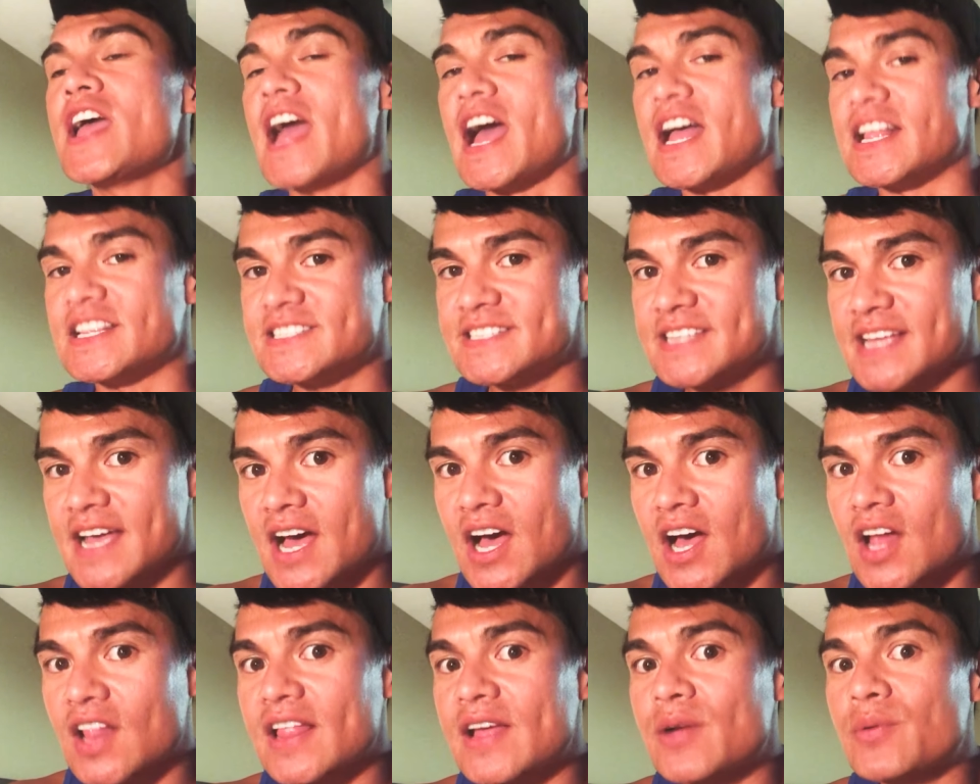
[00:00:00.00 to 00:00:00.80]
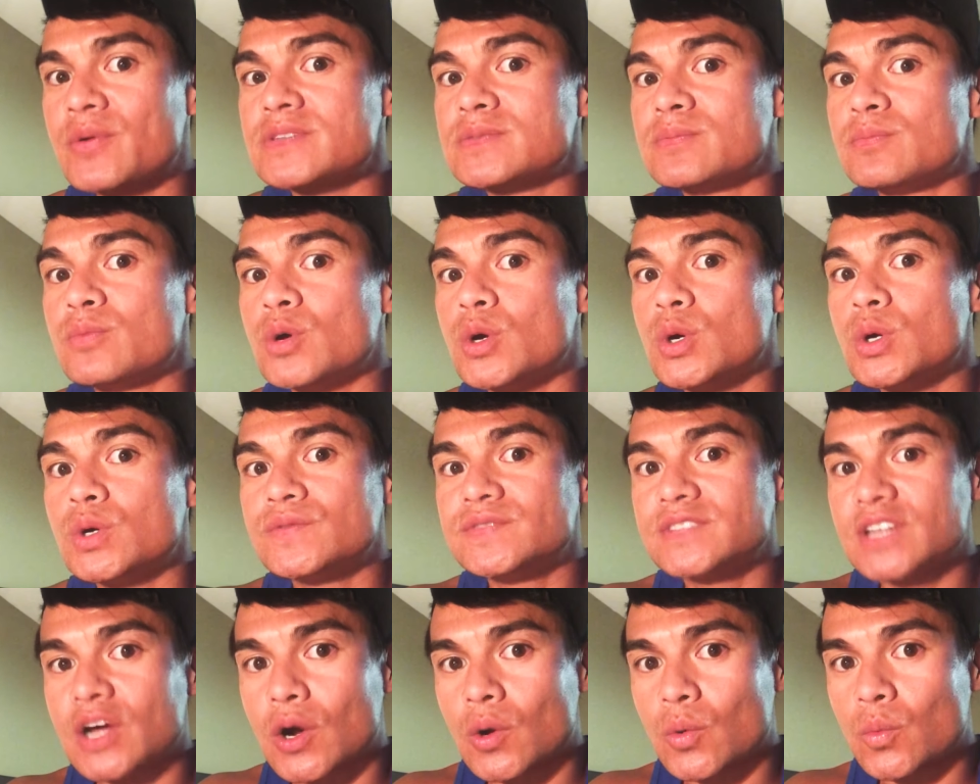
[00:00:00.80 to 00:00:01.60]
until it was
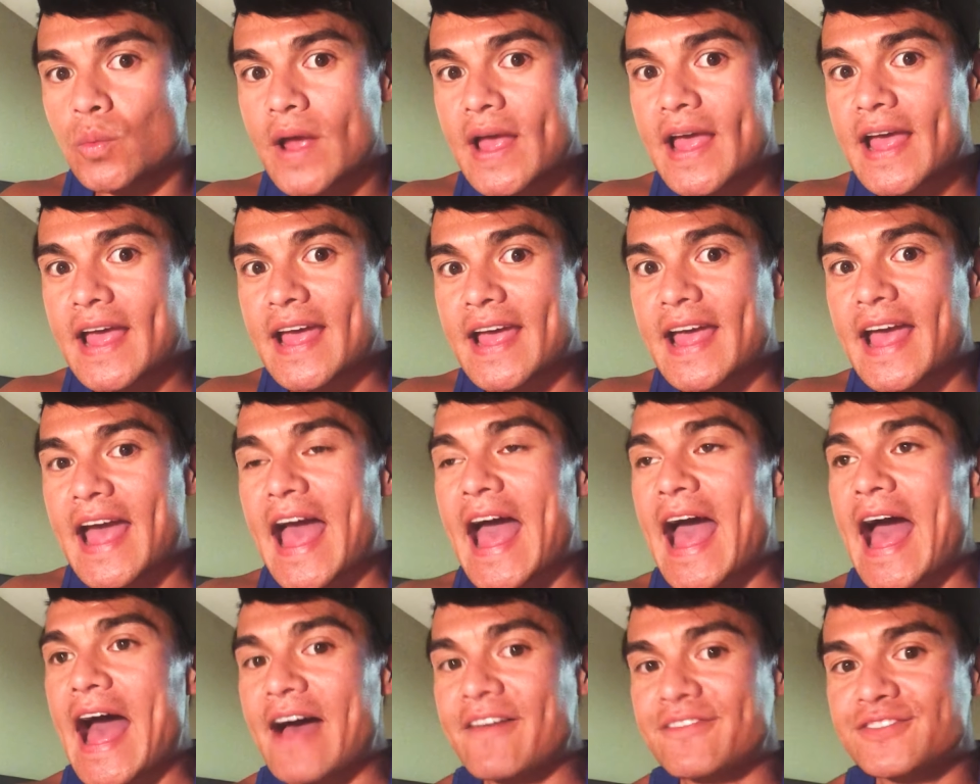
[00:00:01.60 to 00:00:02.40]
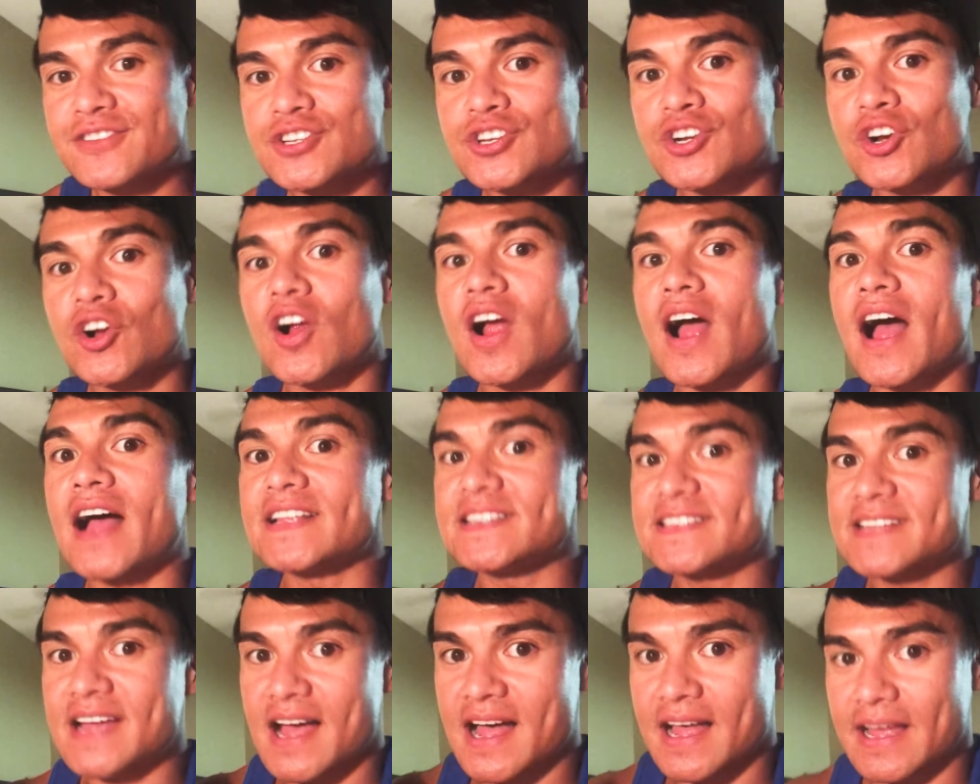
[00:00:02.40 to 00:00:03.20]
moved away after
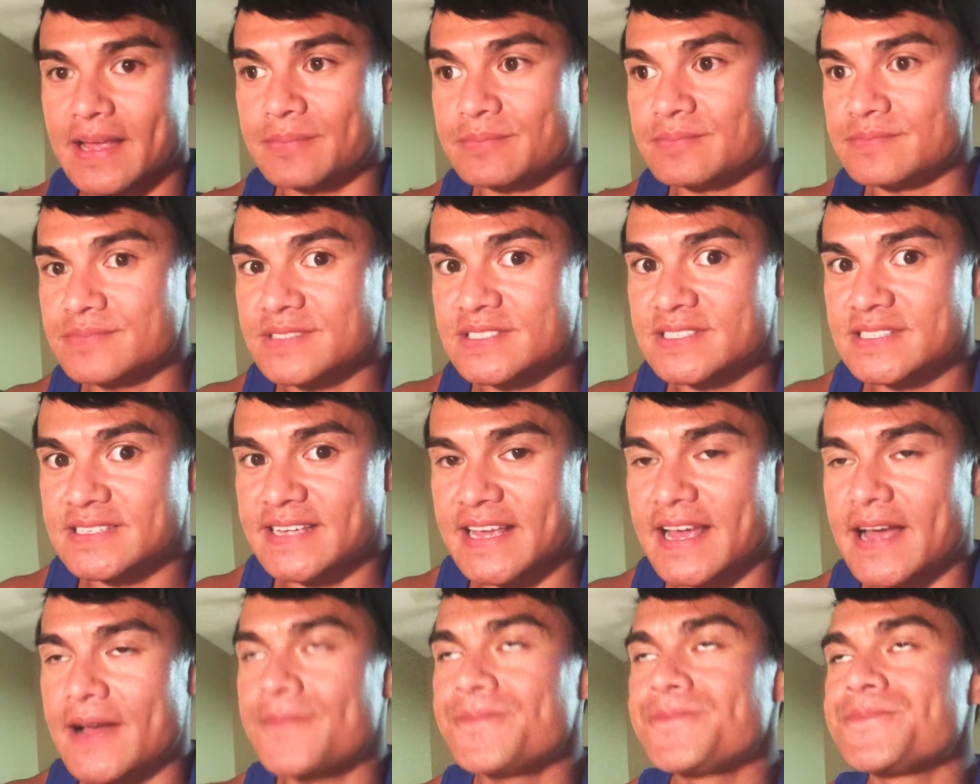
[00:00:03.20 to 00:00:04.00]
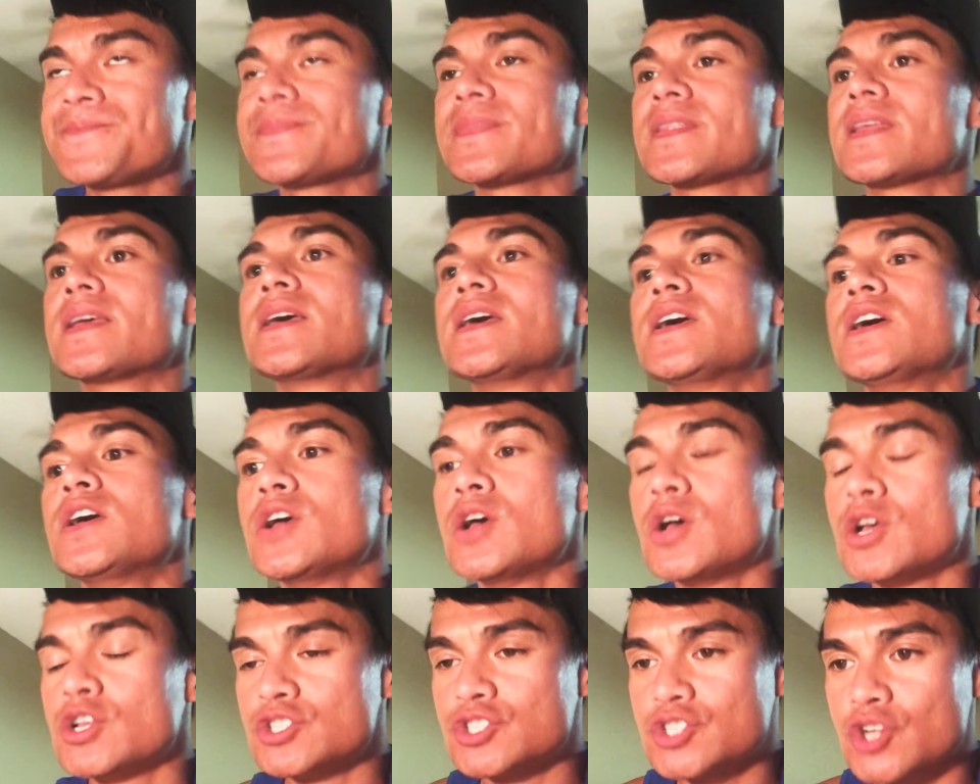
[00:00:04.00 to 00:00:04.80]
a times, yeah,
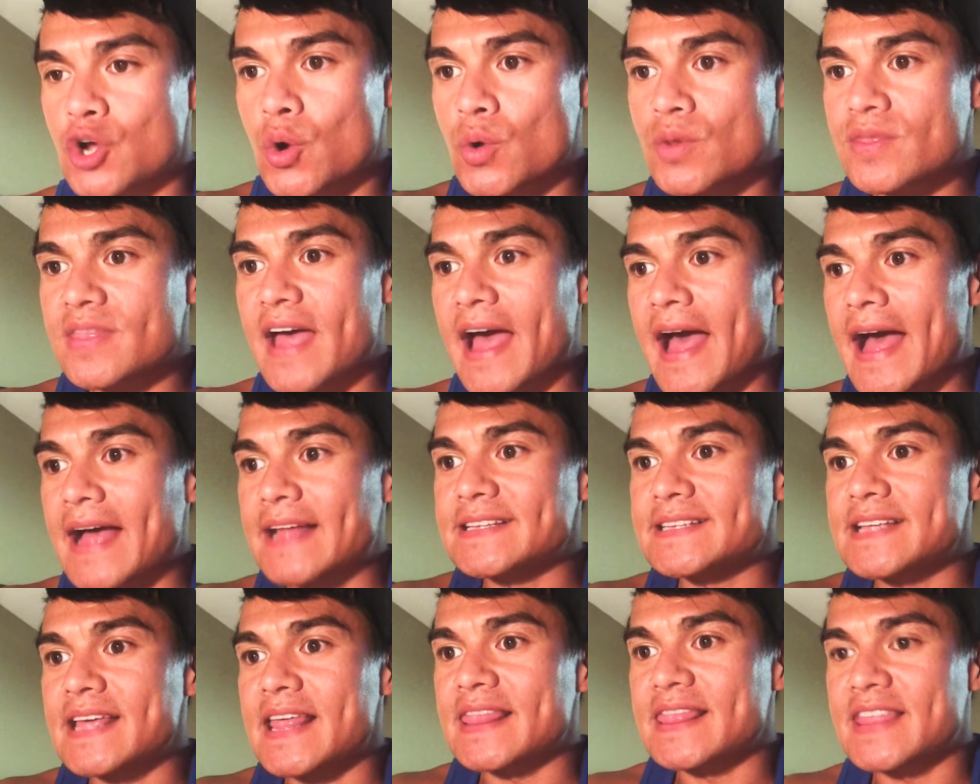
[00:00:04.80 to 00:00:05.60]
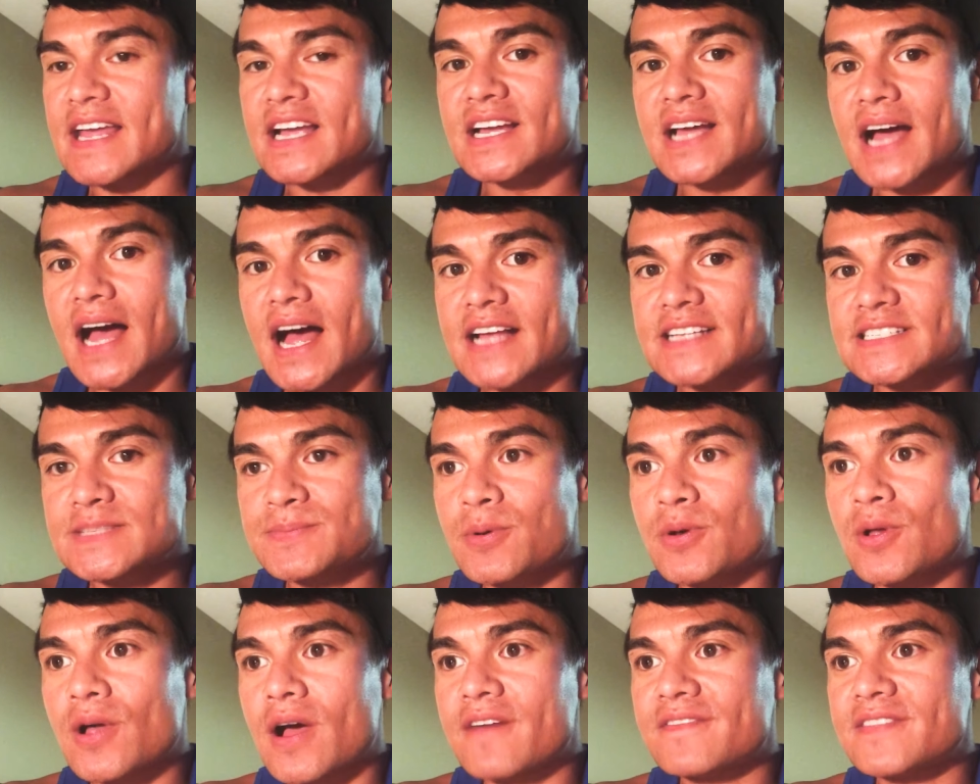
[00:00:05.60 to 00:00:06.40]
so that the
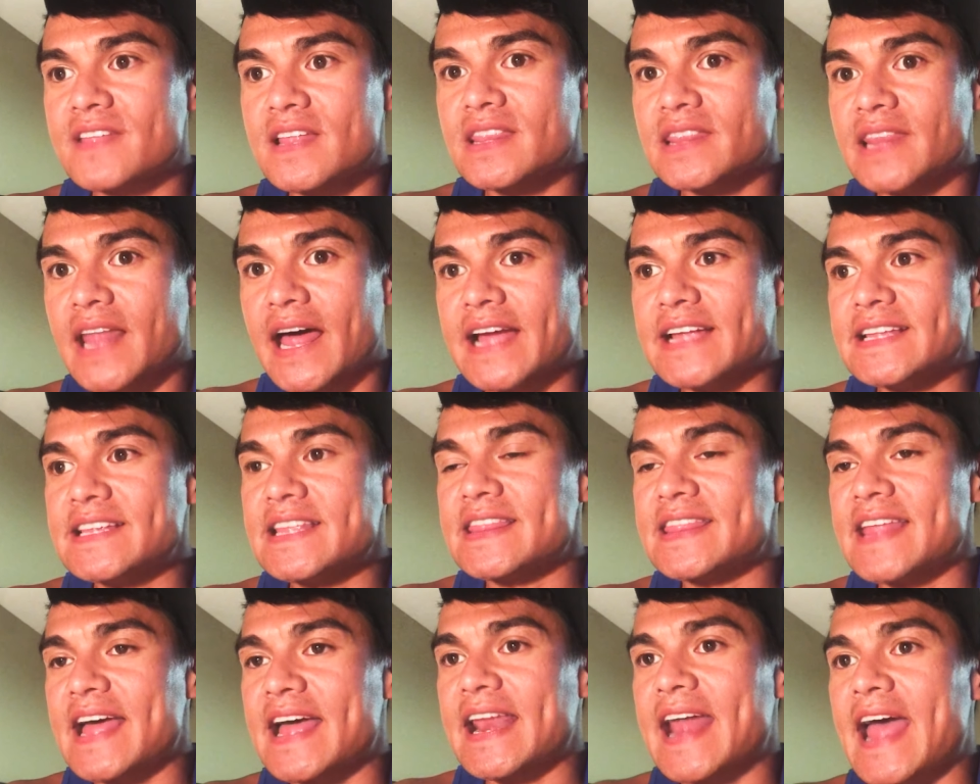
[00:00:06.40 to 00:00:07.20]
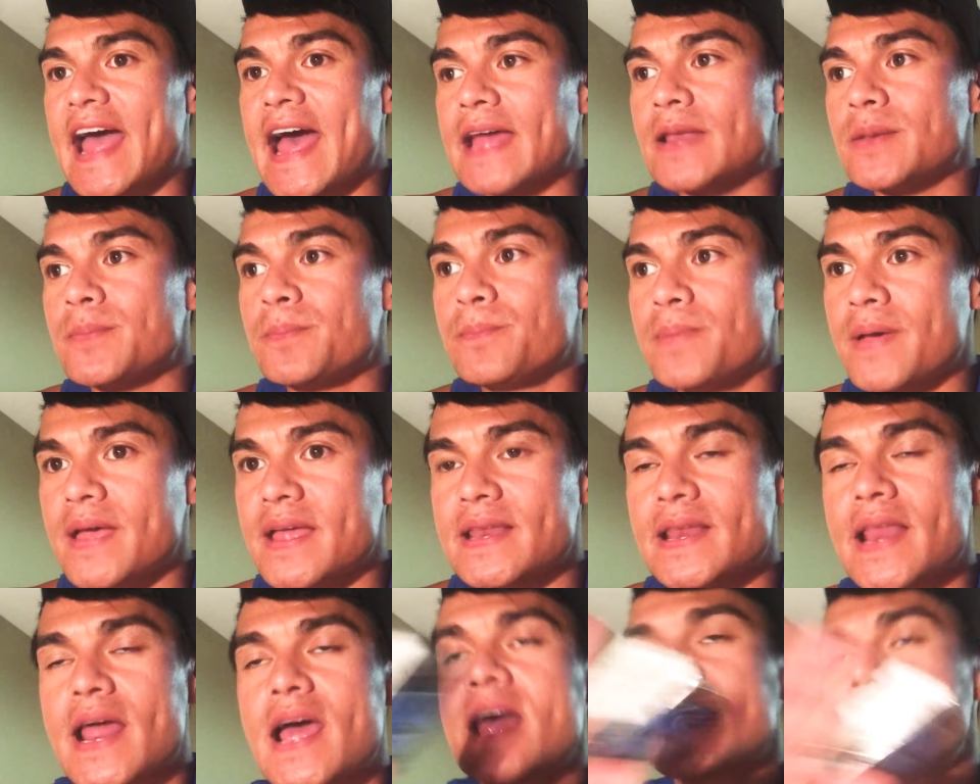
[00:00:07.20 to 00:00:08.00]
gospel of the light that had
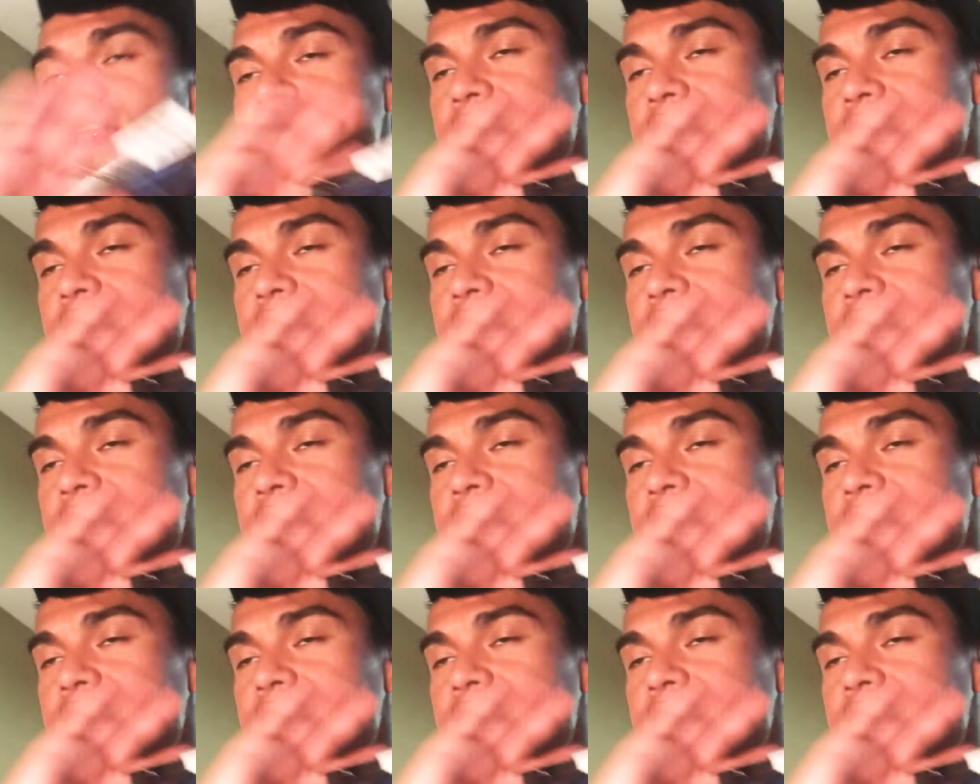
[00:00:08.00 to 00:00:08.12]
been